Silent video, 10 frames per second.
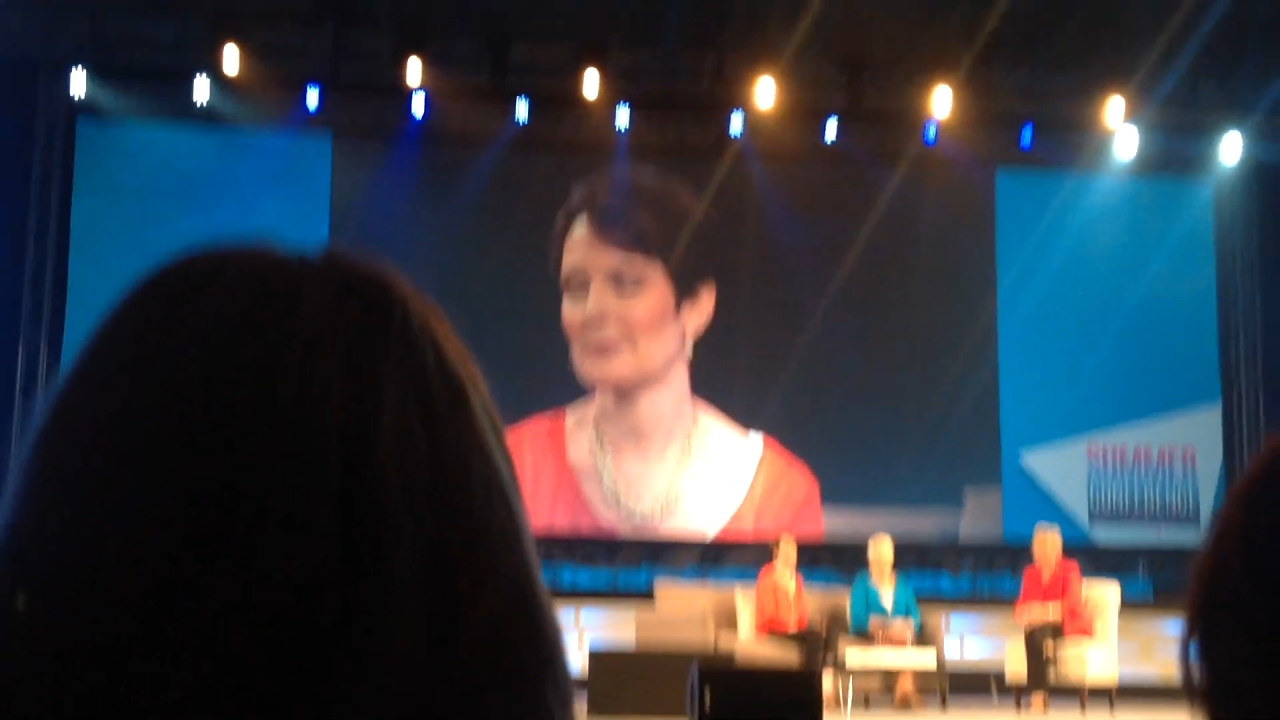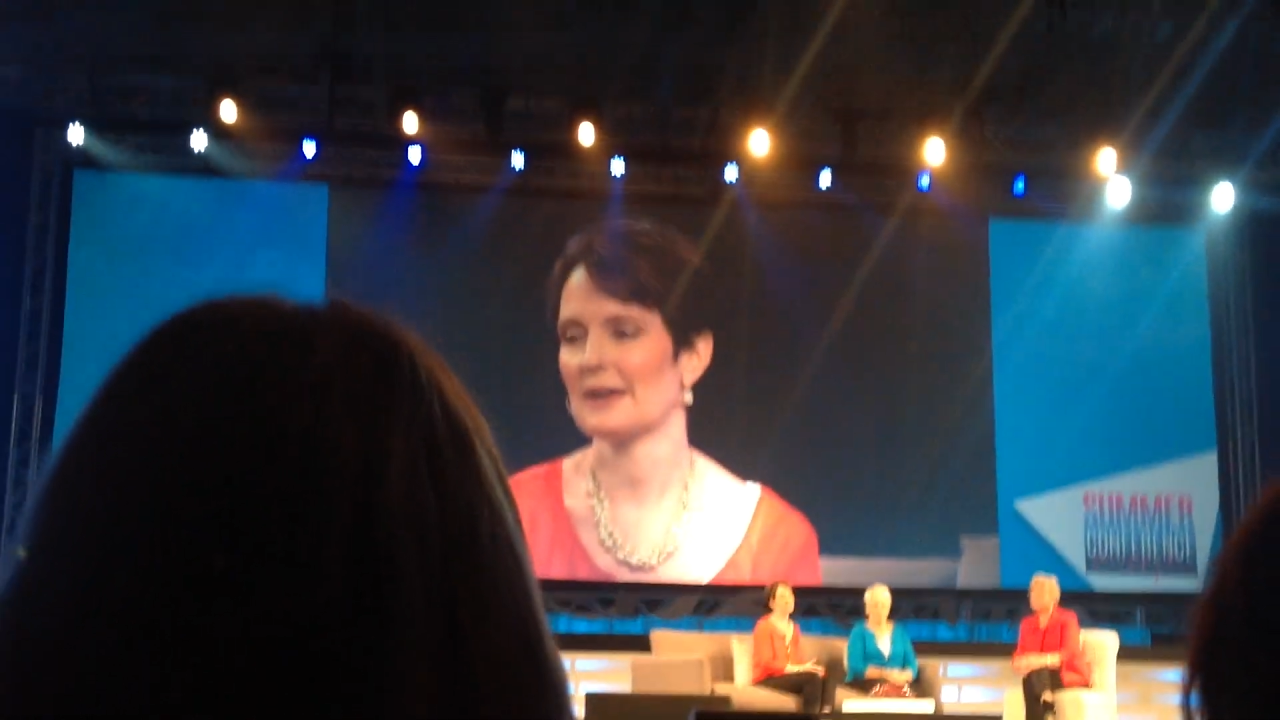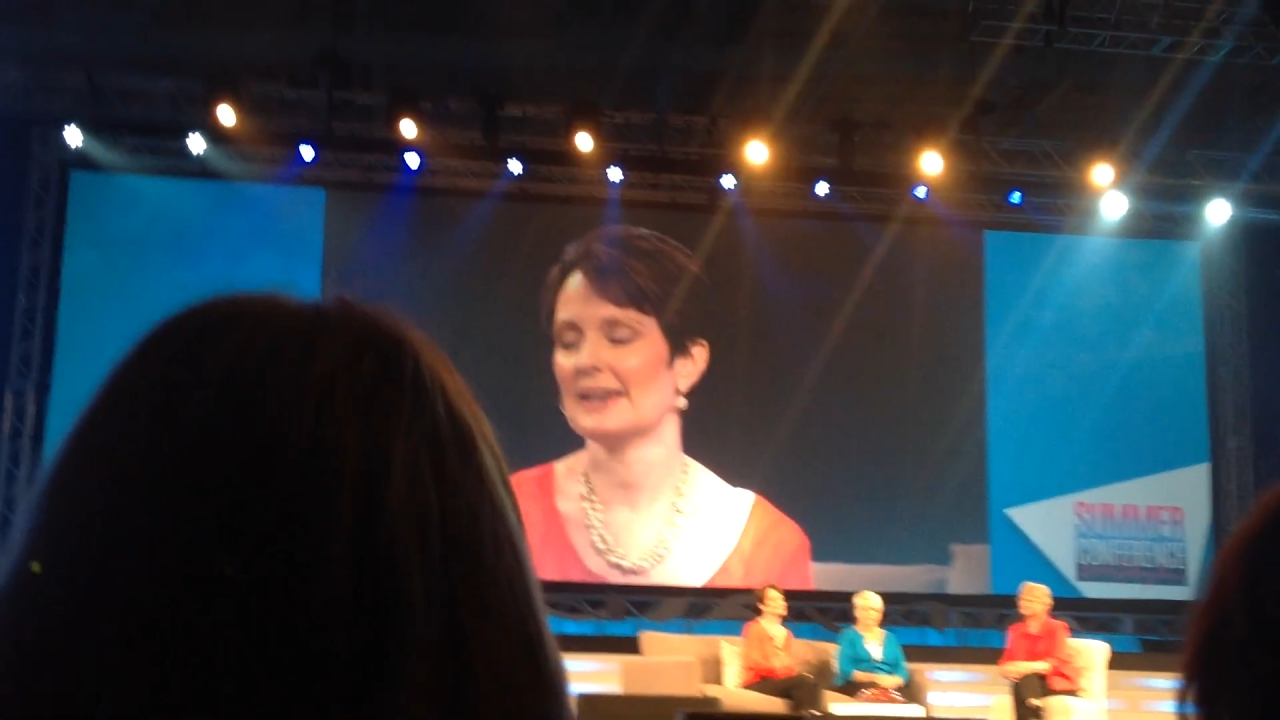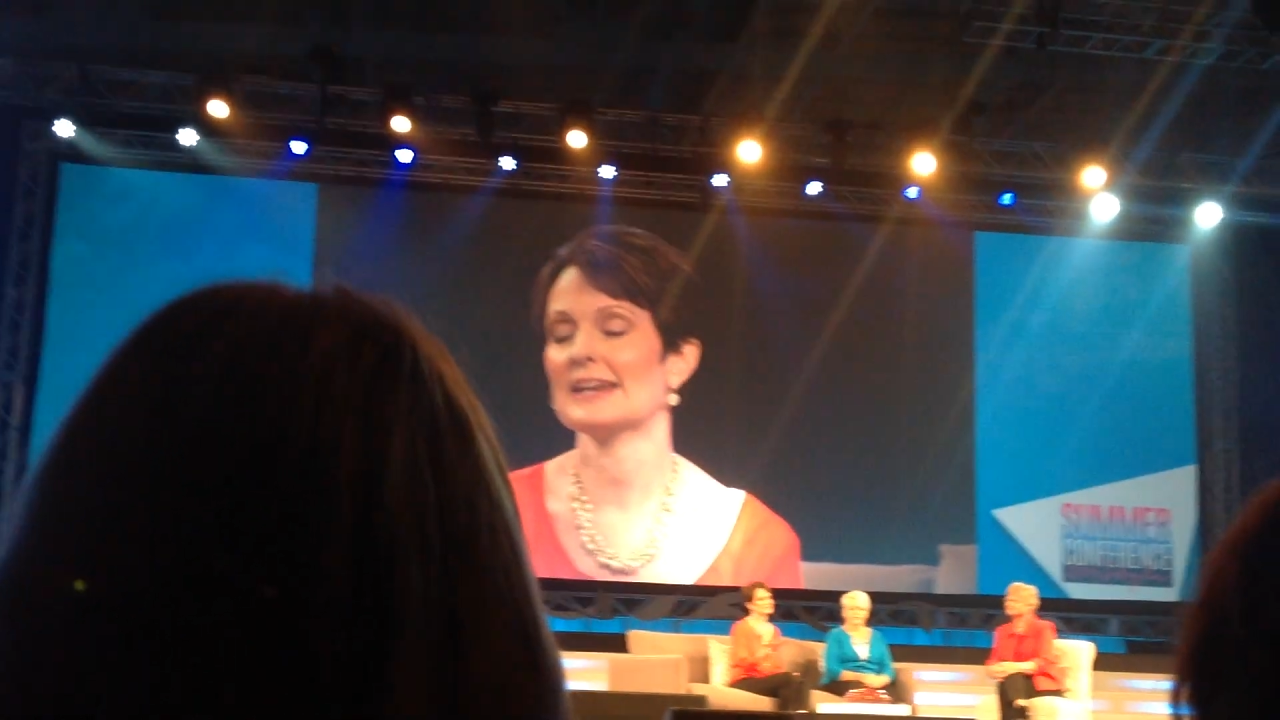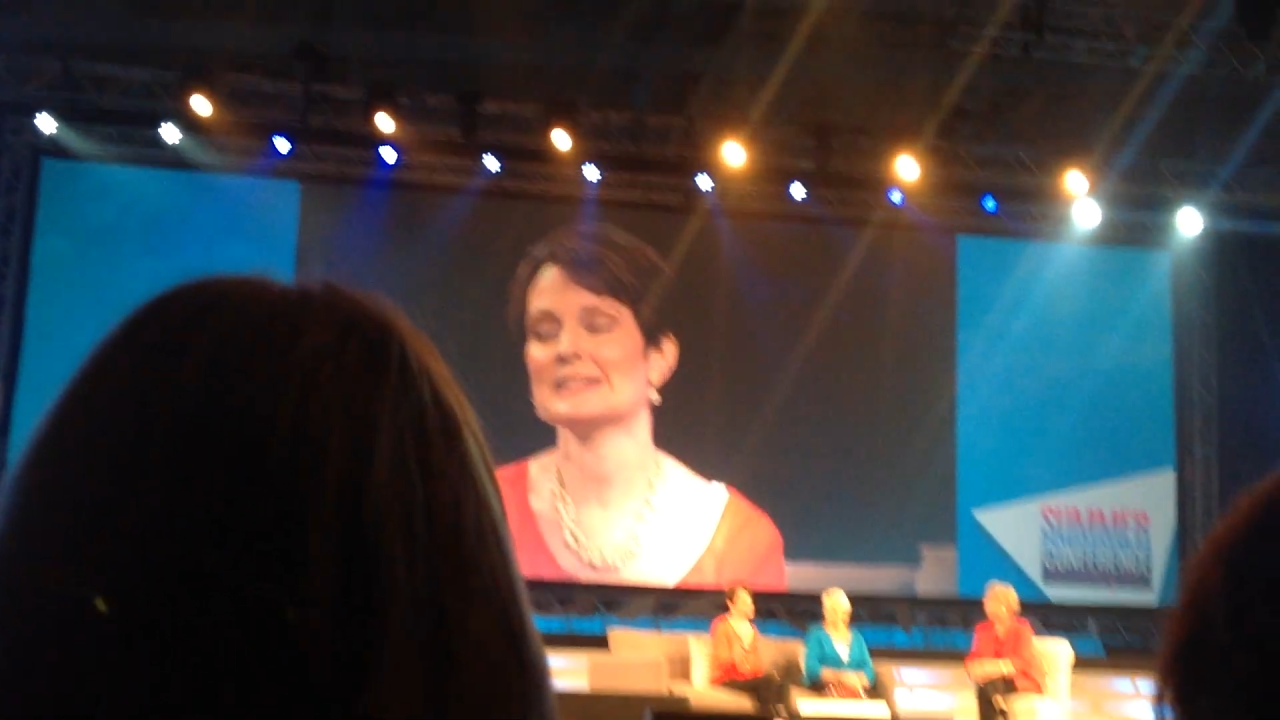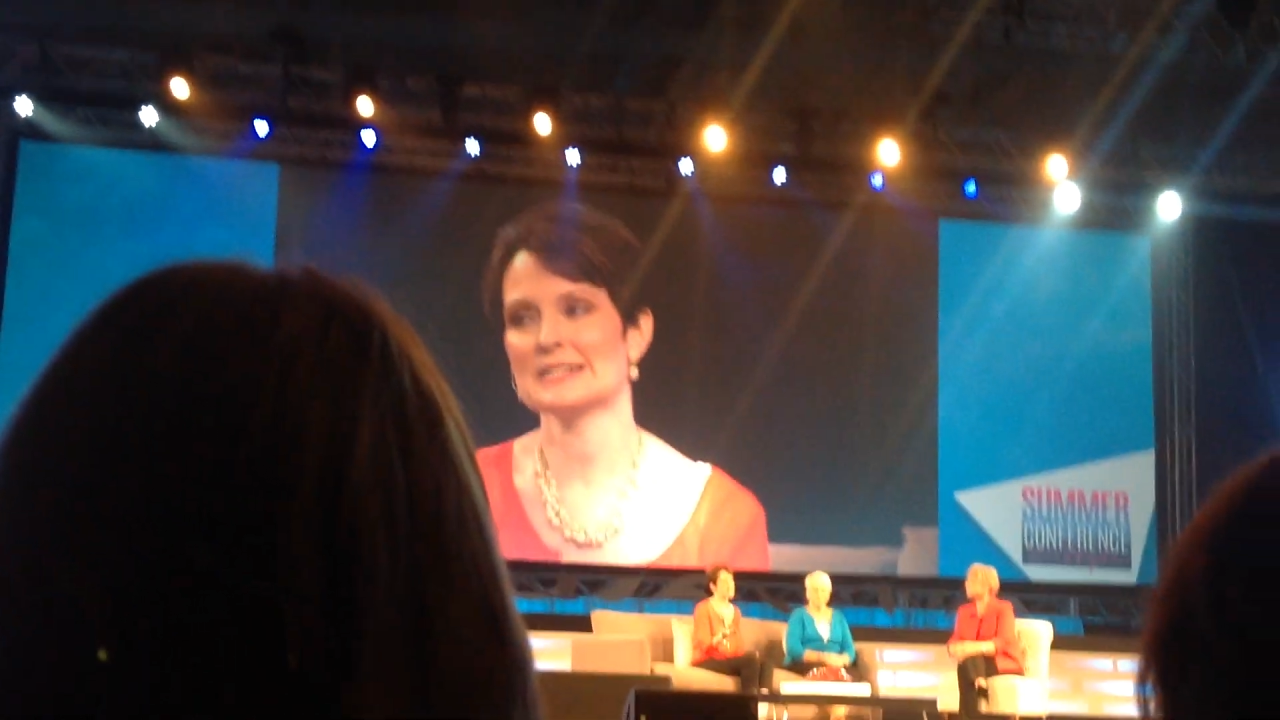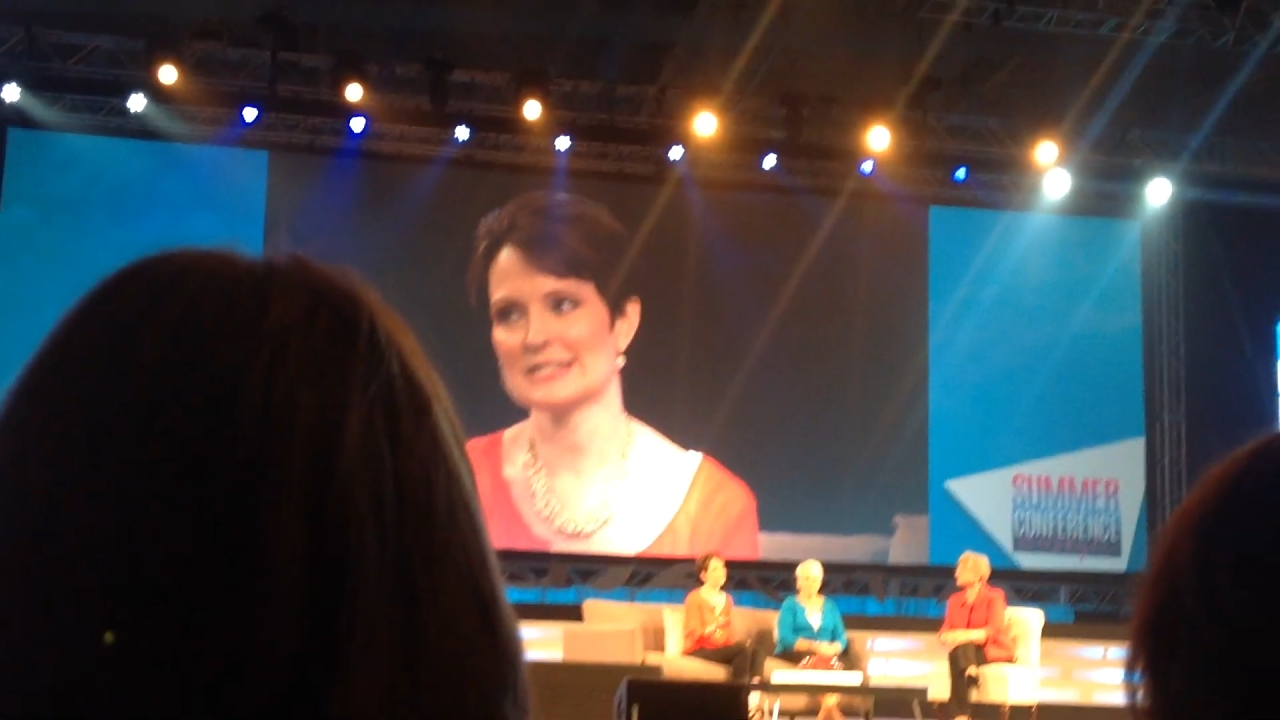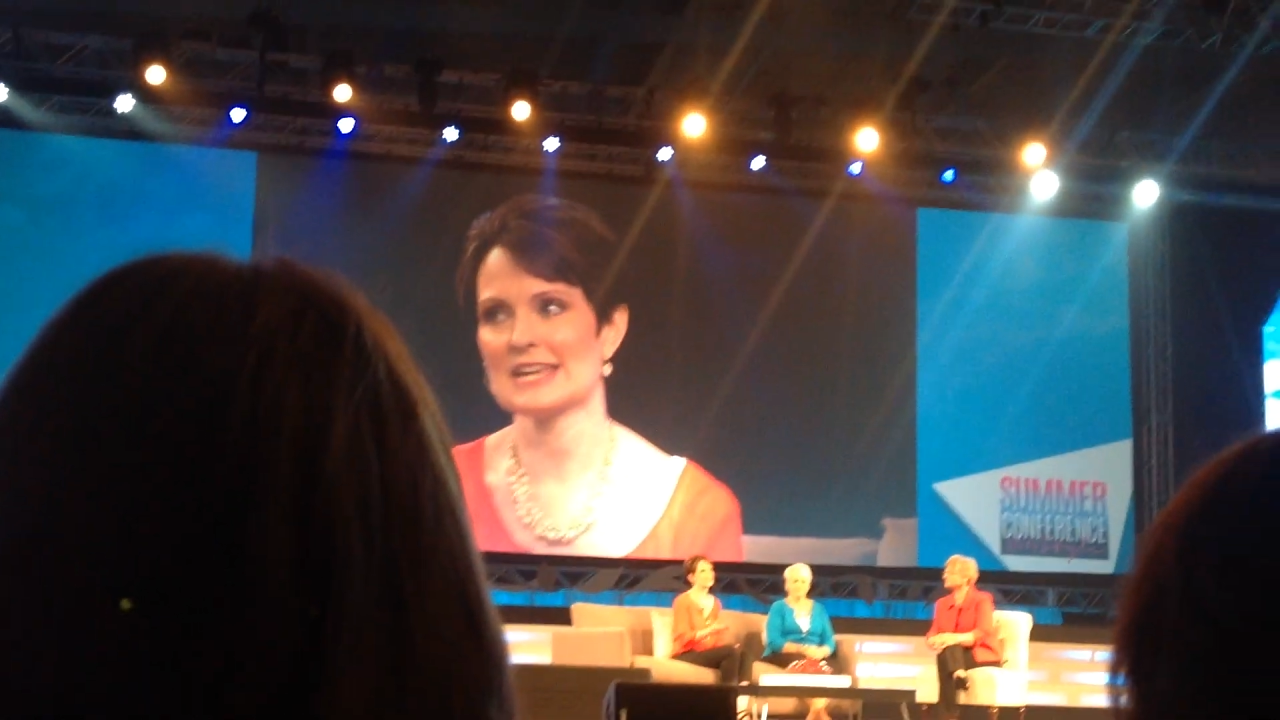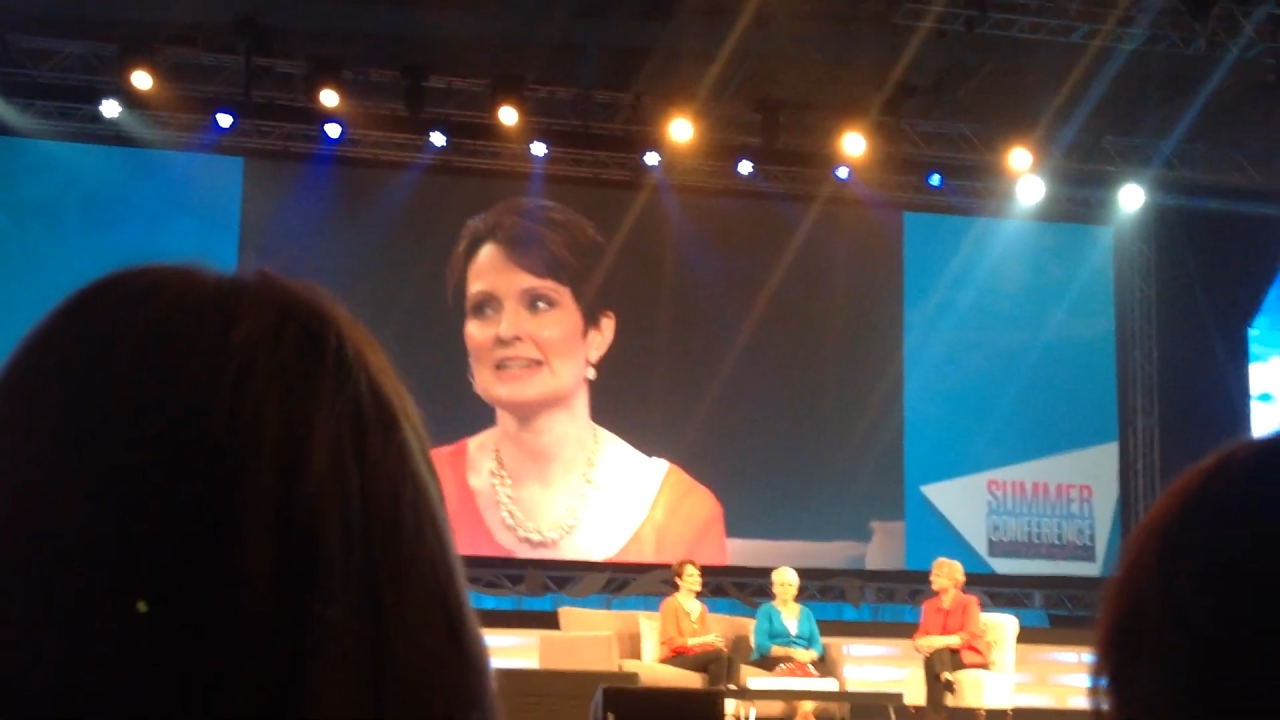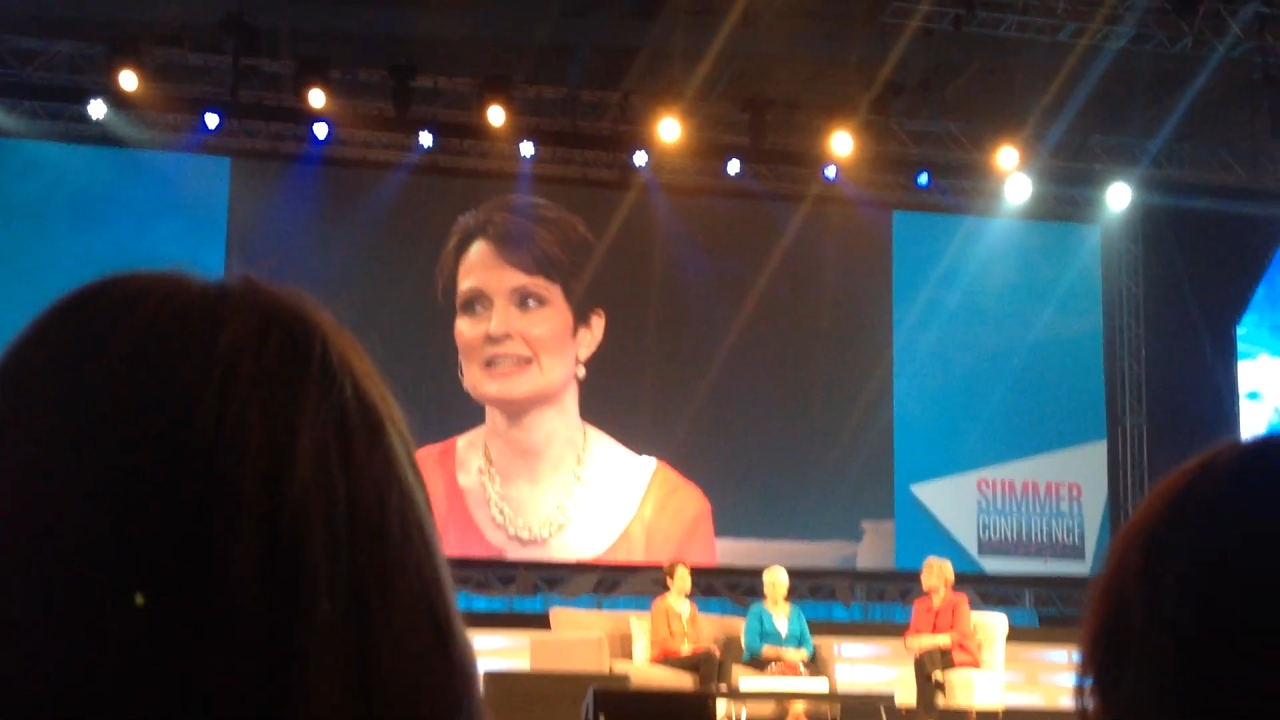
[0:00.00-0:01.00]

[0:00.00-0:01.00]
and I did it 10